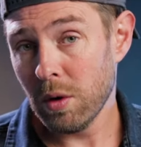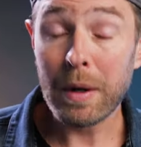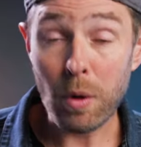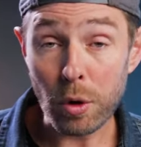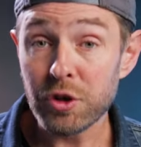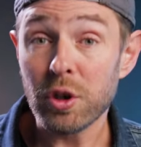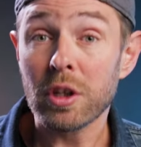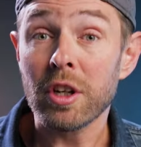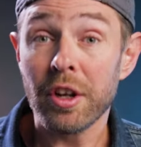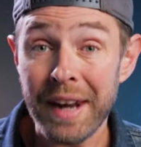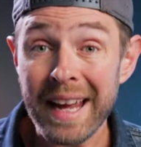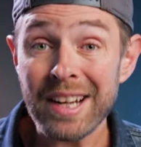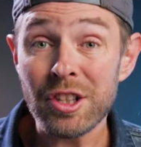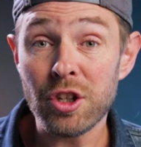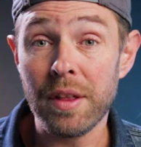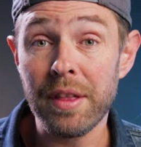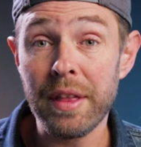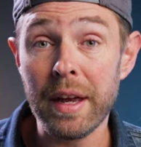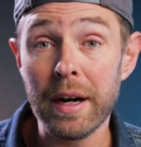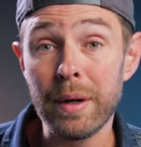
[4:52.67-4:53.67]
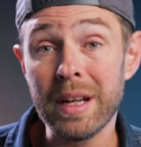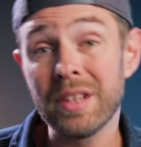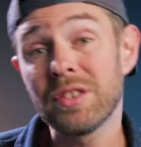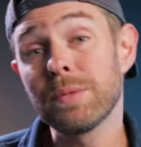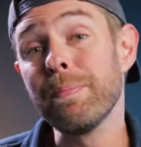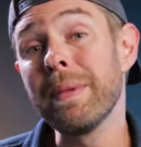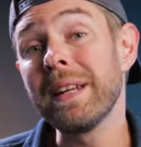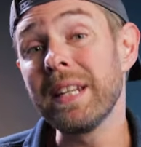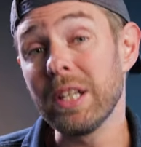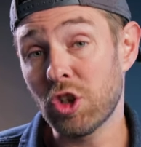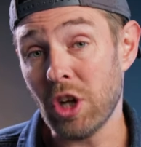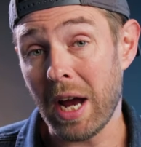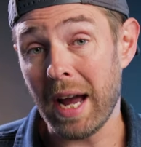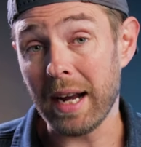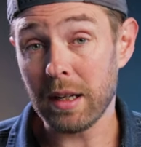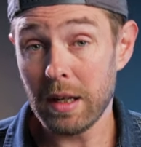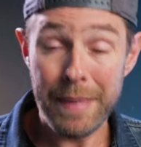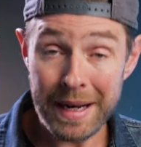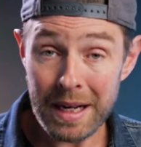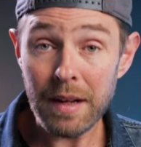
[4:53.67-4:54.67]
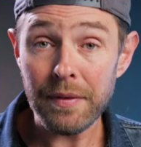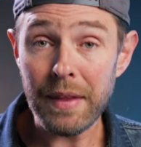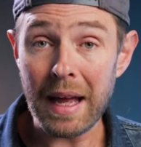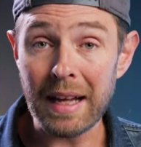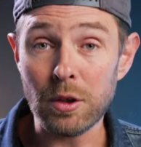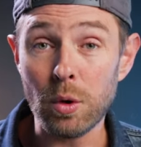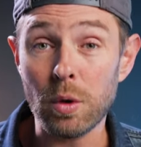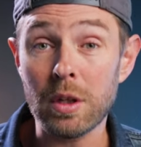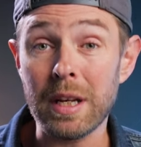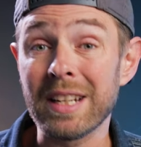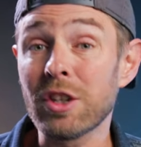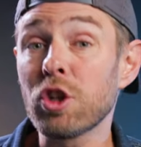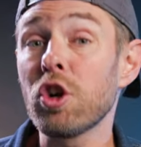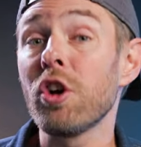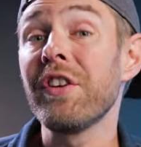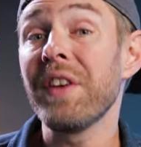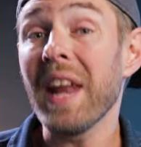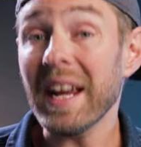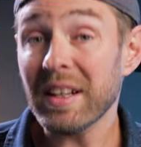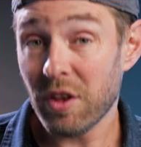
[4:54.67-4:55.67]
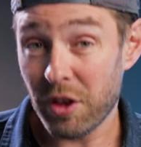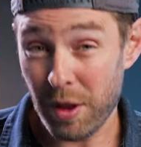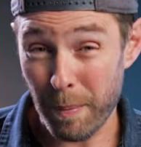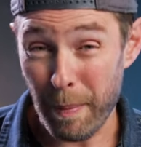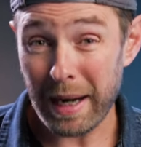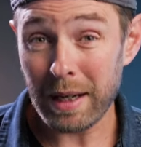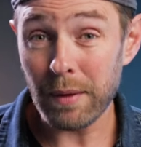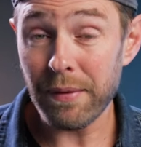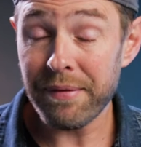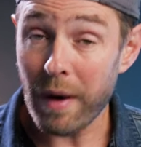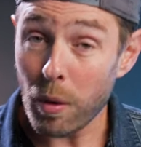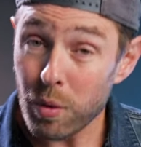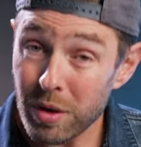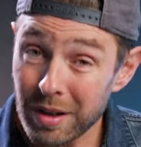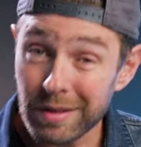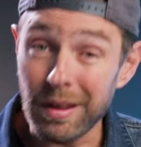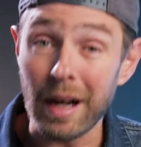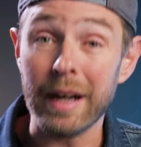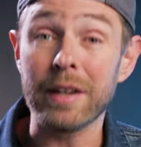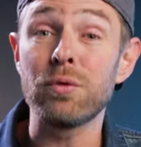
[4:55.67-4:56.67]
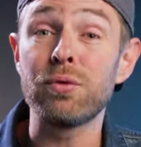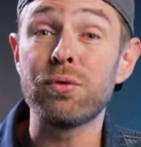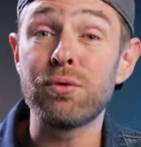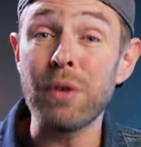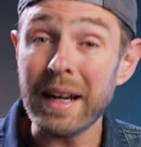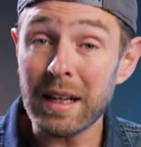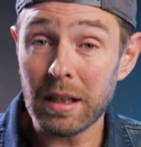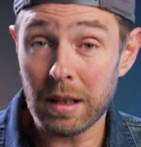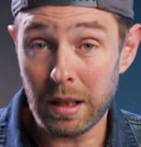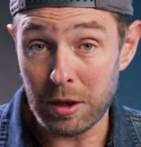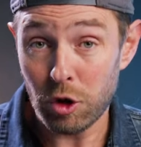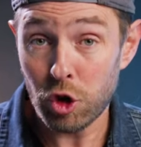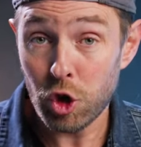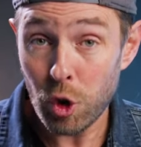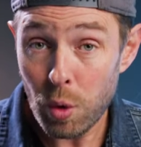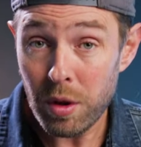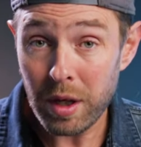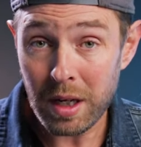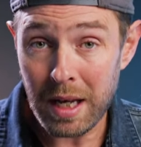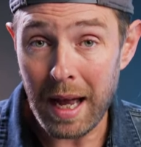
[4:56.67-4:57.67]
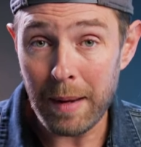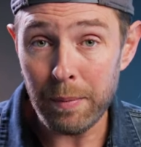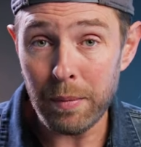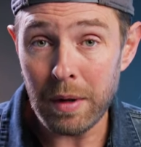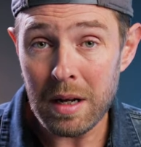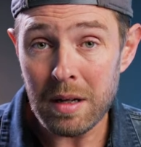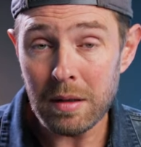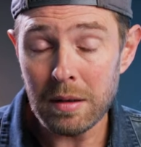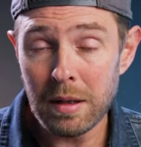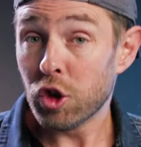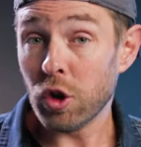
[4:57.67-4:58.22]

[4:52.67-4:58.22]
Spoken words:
because the connection there is mini jack, meaning that you can connect the microphone microphone directly to the camera,